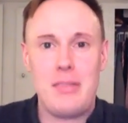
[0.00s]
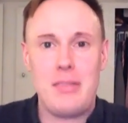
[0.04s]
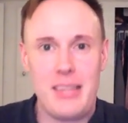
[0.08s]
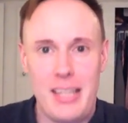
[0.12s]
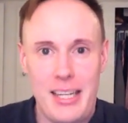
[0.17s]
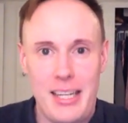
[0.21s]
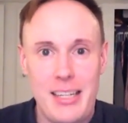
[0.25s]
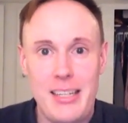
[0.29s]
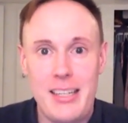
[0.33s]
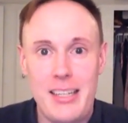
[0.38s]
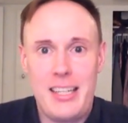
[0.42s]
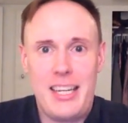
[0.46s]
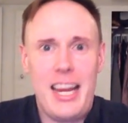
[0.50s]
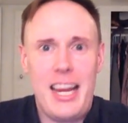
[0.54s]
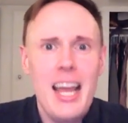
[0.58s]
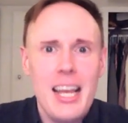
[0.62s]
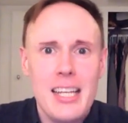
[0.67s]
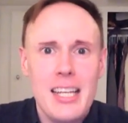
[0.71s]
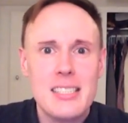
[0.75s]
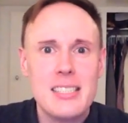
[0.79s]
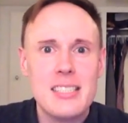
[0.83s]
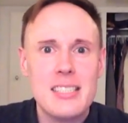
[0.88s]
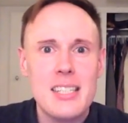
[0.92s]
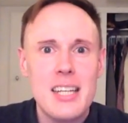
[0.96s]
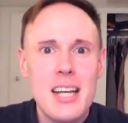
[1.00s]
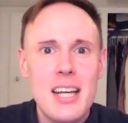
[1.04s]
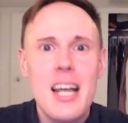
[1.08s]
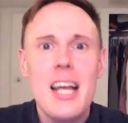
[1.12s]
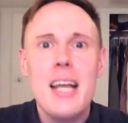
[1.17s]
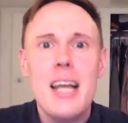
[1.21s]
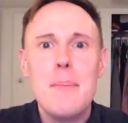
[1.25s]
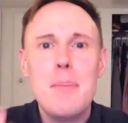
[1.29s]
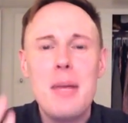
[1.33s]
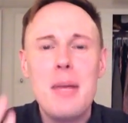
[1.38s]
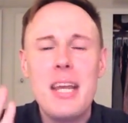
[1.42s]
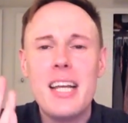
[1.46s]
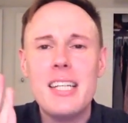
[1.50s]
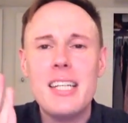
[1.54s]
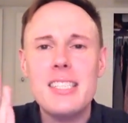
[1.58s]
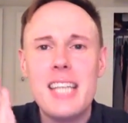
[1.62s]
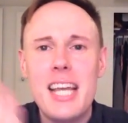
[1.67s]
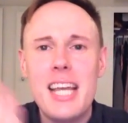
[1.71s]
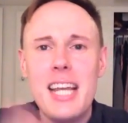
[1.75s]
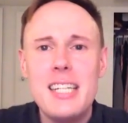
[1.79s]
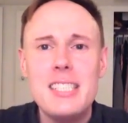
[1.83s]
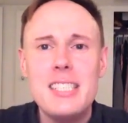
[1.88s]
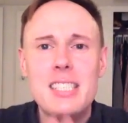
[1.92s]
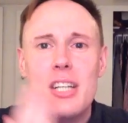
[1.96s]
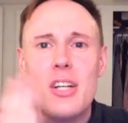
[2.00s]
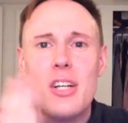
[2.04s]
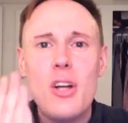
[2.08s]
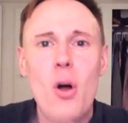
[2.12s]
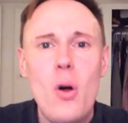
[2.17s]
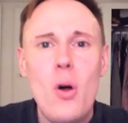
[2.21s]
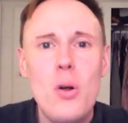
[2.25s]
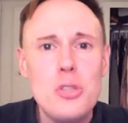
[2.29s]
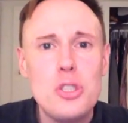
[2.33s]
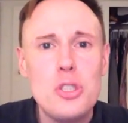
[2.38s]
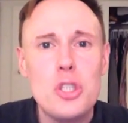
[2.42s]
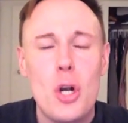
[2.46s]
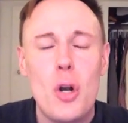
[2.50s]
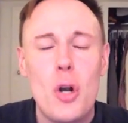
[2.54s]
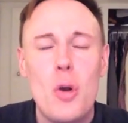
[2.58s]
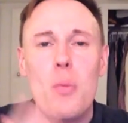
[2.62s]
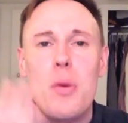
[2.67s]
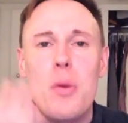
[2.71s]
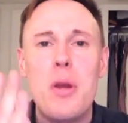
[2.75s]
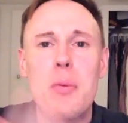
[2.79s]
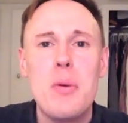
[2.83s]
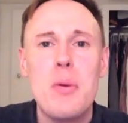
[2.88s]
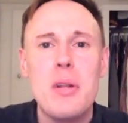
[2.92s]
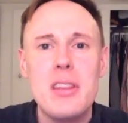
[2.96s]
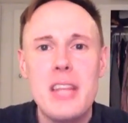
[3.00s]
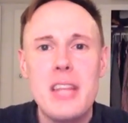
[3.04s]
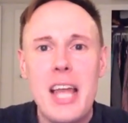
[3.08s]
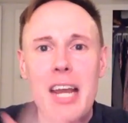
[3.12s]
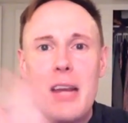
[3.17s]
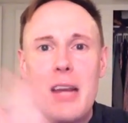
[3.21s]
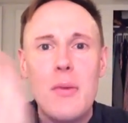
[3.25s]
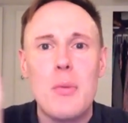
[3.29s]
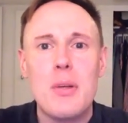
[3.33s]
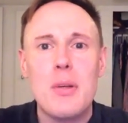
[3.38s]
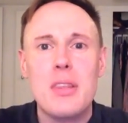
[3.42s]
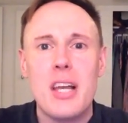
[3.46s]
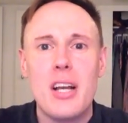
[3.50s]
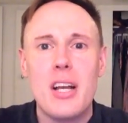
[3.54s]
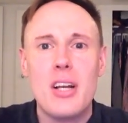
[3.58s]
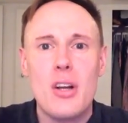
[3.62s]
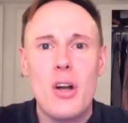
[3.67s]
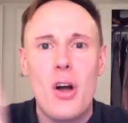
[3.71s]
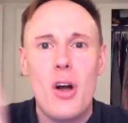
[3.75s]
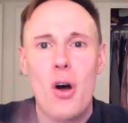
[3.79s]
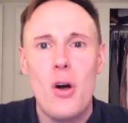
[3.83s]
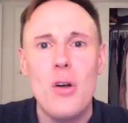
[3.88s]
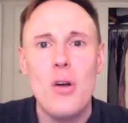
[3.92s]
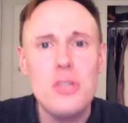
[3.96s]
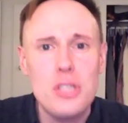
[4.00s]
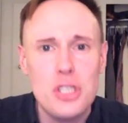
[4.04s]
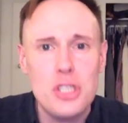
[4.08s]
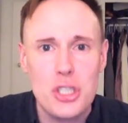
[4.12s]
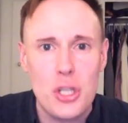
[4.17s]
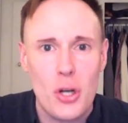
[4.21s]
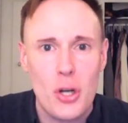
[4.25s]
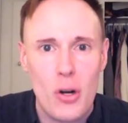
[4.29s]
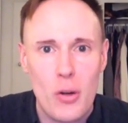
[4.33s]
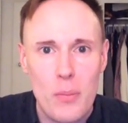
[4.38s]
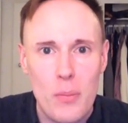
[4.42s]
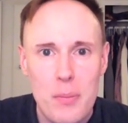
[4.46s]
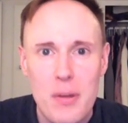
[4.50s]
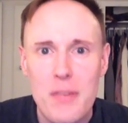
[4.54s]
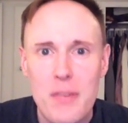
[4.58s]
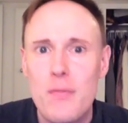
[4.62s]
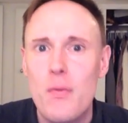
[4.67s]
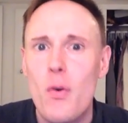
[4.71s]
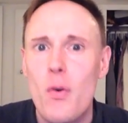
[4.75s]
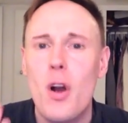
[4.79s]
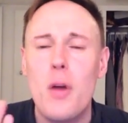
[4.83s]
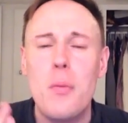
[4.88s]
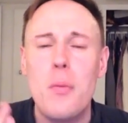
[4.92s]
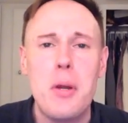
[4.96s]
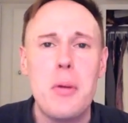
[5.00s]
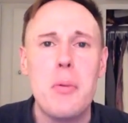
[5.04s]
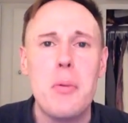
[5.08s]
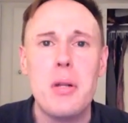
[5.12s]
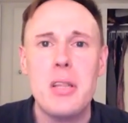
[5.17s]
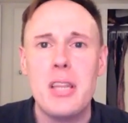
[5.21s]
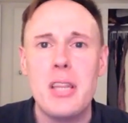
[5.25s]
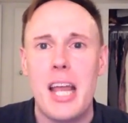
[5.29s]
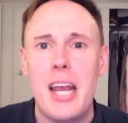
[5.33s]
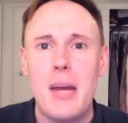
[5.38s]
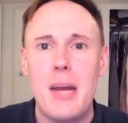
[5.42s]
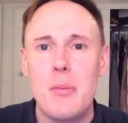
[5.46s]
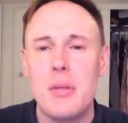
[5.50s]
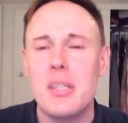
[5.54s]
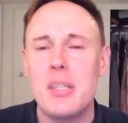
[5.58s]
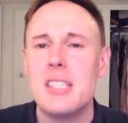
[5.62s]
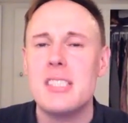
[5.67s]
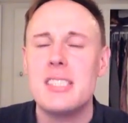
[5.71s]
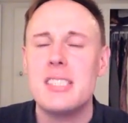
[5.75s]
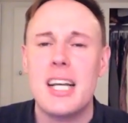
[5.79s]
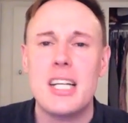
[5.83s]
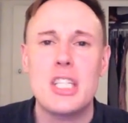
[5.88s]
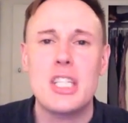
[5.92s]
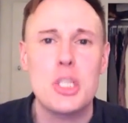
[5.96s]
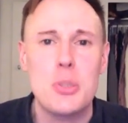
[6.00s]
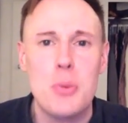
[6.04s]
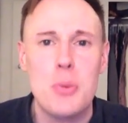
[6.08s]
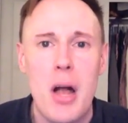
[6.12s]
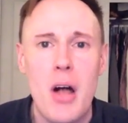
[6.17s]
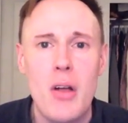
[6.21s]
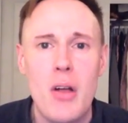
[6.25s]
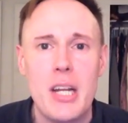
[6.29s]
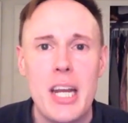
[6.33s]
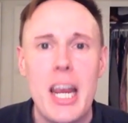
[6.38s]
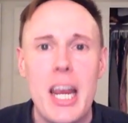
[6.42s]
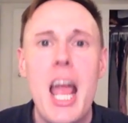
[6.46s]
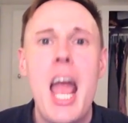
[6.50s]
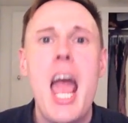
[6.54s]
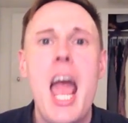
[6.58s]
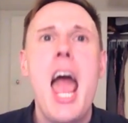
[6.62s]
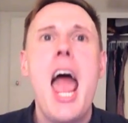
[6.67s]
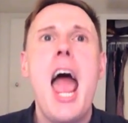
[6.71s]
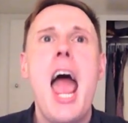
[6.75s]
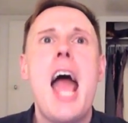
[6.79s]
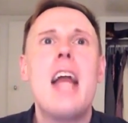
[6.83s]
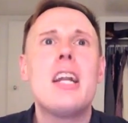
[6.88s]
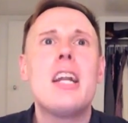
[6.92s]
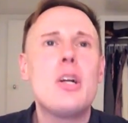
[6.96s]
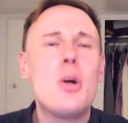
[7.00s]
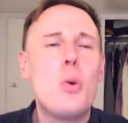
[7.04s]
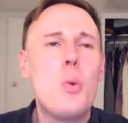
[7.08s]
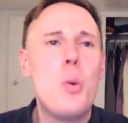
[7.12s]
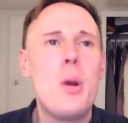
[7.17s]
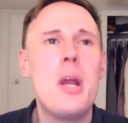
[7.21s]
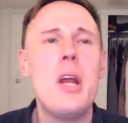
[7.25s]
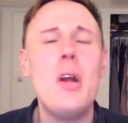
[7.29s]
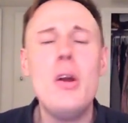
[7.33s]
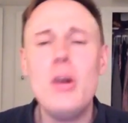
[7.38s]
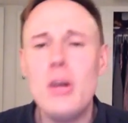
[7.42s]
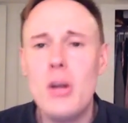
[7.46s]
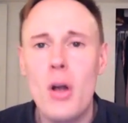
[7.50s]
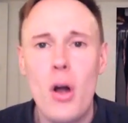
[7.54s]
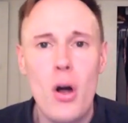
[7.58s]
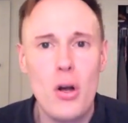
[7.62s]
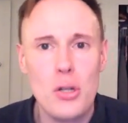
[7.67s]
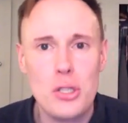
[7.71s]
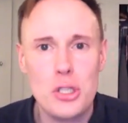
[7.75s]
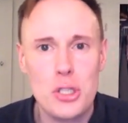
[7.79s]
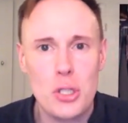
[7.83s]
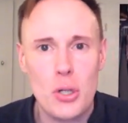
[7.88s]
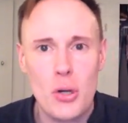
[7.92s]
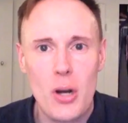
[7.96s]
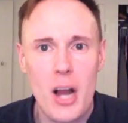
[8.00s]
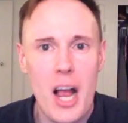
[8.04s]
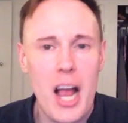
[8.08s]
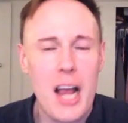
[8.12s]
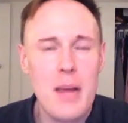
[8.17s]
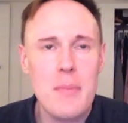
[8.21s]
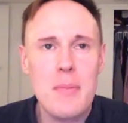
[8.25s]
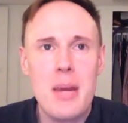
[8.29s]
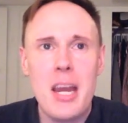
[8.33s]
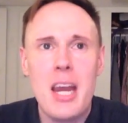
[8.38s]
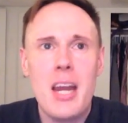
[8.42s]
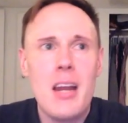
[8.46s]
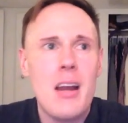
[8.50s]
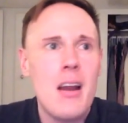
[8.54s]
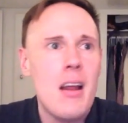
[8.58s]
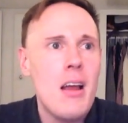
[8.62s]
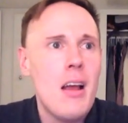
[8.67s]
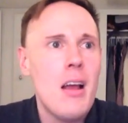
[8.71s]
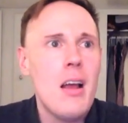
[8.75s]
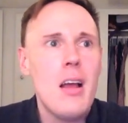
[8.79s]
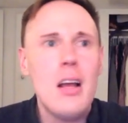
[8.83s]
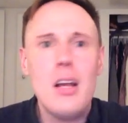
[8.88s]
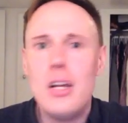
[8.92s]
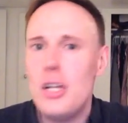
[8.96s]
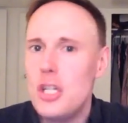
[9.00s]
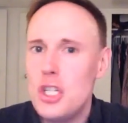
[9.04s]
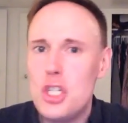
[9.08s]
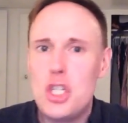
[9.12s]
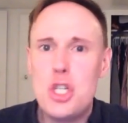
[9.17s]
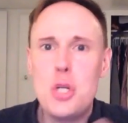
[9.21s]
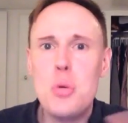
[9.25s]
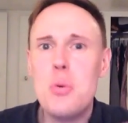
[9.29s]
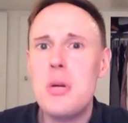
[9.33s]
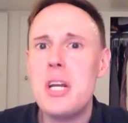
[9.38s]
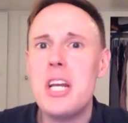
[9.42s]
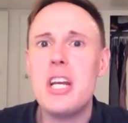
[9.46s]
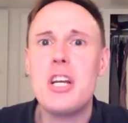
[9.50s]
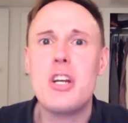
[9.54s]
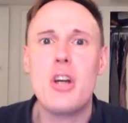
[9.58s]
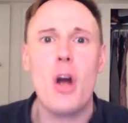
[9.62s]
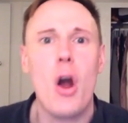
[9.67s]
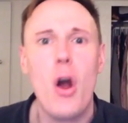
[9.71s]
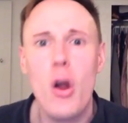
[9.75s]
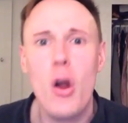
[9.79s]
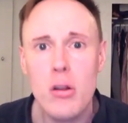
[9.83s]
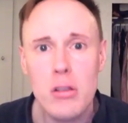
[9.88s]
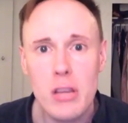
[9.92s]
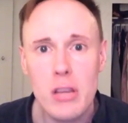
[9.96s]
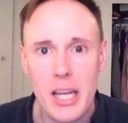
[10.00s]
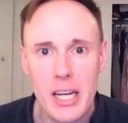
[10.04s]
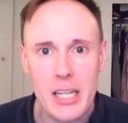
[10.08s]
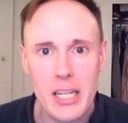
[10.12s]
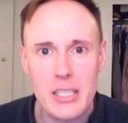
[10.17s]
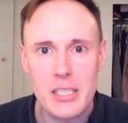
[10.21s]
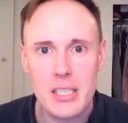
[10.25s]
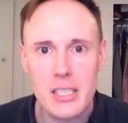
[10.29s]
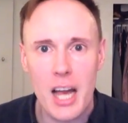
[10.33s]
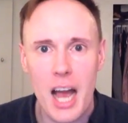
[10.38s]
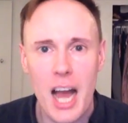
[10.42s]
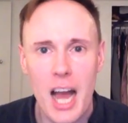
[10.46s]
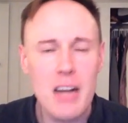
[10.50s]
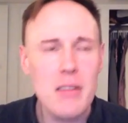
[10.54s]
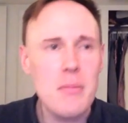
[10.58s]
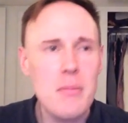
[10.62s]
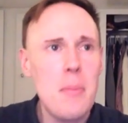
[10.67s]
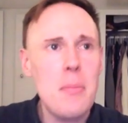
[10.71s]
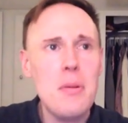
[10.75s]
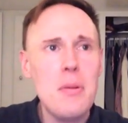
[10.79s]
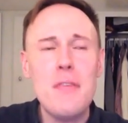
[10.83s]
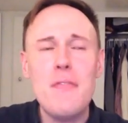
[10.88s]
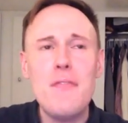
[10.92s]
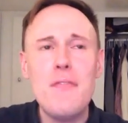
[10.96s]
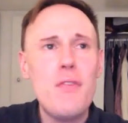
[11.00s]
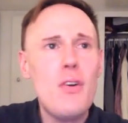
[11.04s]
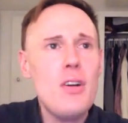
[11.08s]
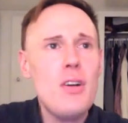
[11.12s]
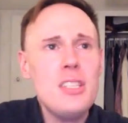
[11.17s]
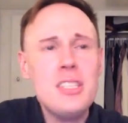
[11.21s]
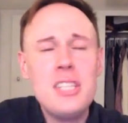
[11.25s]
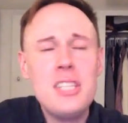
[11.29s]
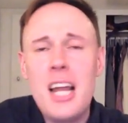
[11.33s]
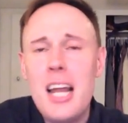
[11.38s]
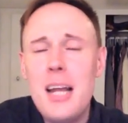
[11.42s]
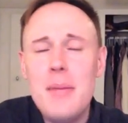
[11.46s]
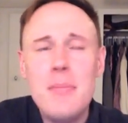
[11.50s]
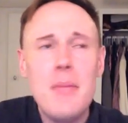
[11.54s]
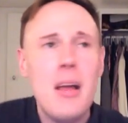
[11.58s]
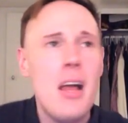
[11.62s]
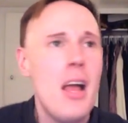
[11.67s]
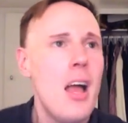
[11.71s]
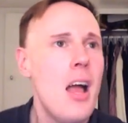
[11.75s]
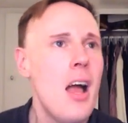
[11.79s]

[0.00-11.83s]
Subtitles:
think yes. Because it is a culture. We relate with a culture before we relate with a sexuality. And queer culture, I mean, Judy Garland. I remember the first time